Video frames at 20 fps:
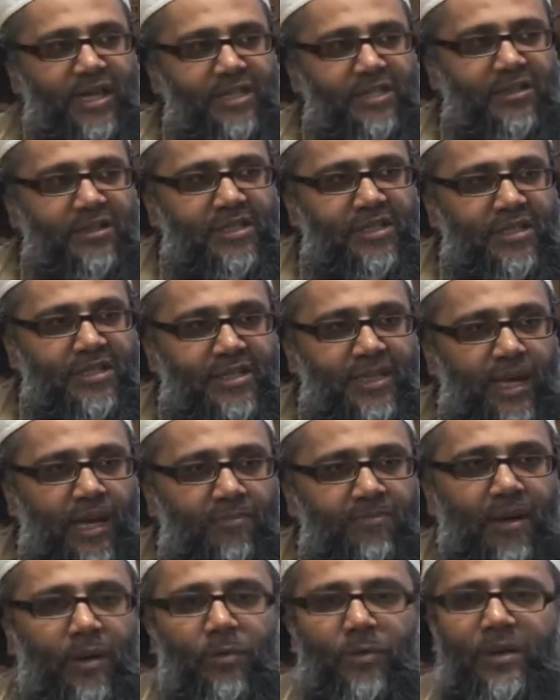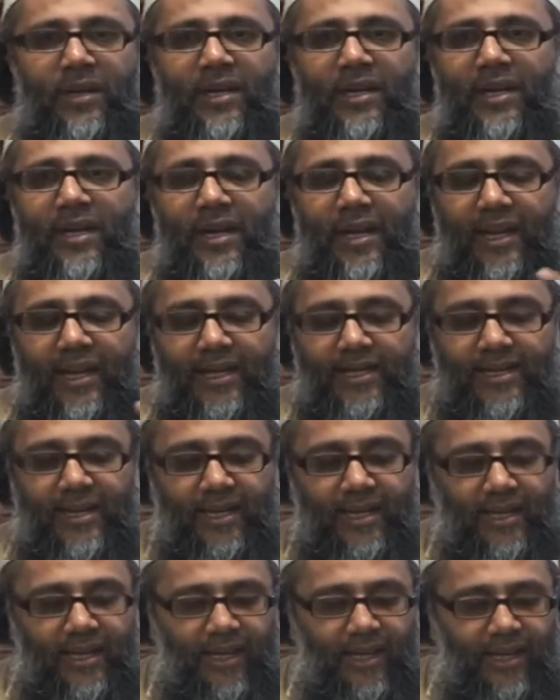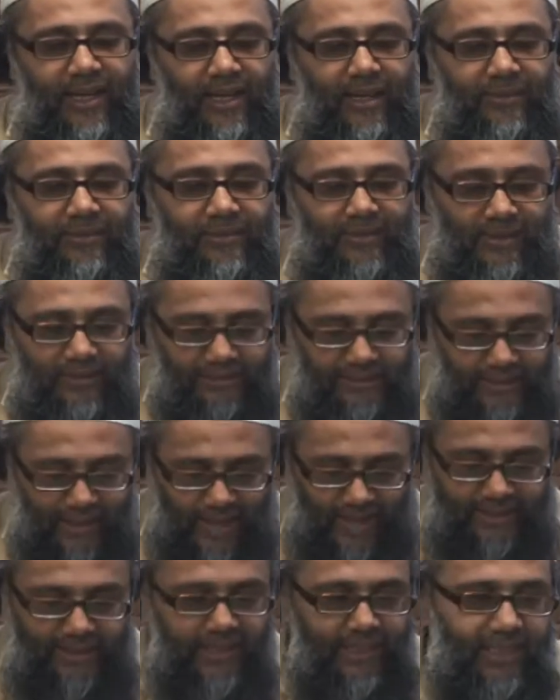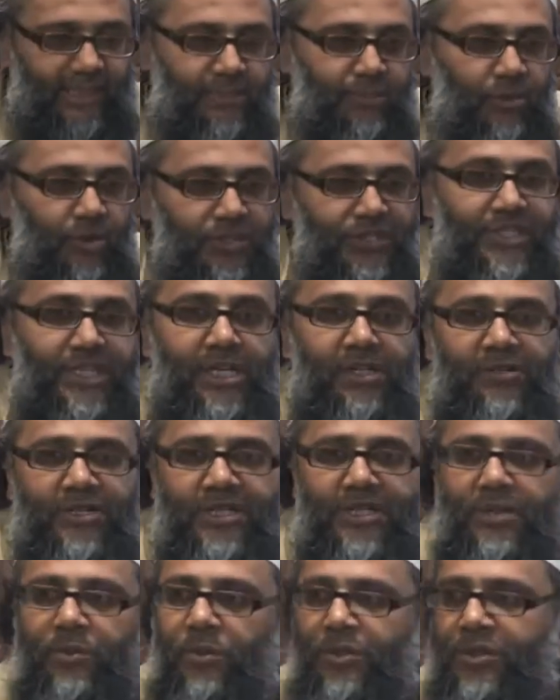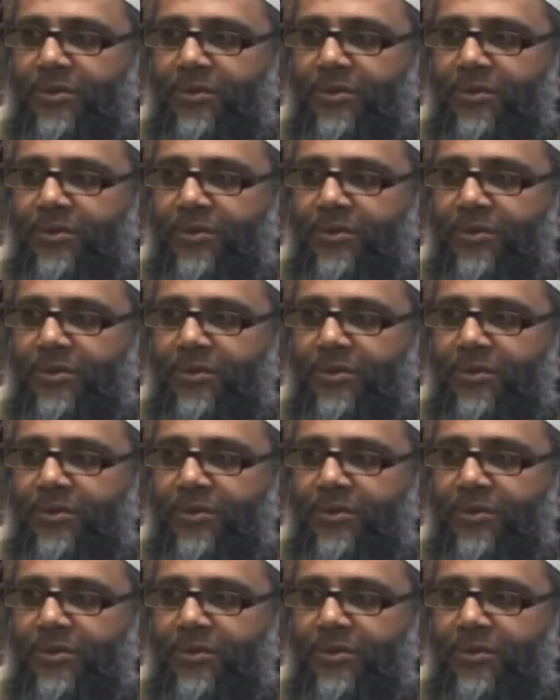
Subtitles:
to enter into Islam, but the hadith is more serious